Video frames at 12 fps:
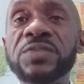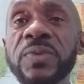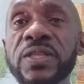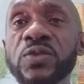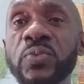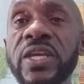
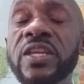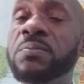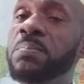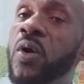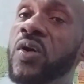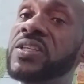between a
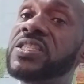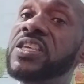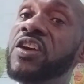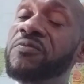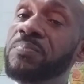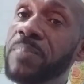policy
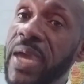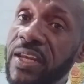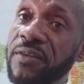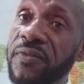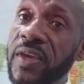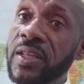of
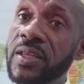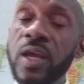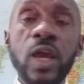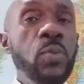benefit,